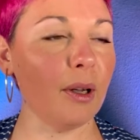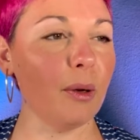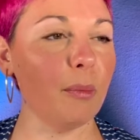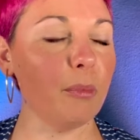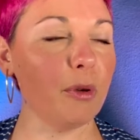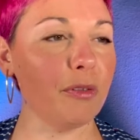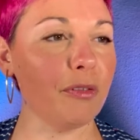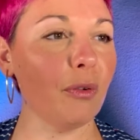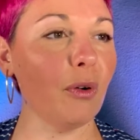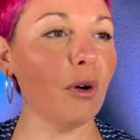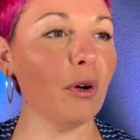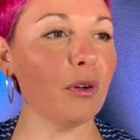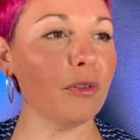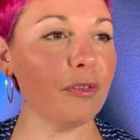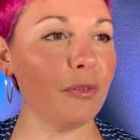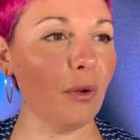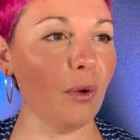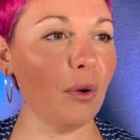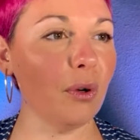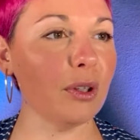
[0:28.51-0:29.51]
Before
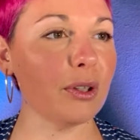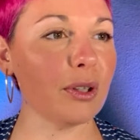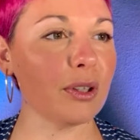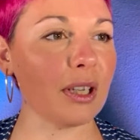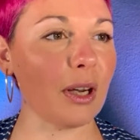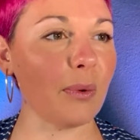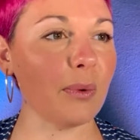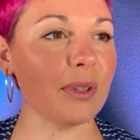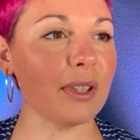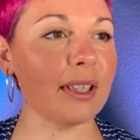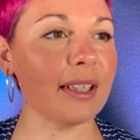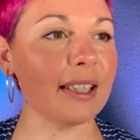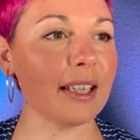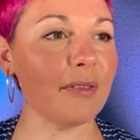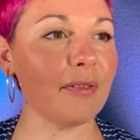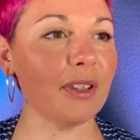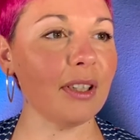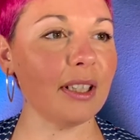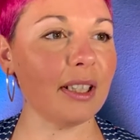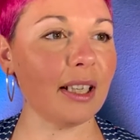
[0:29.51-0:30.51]
fall
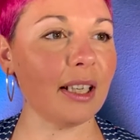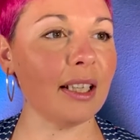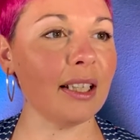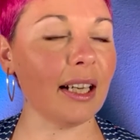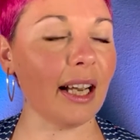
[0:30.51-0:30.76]
2017,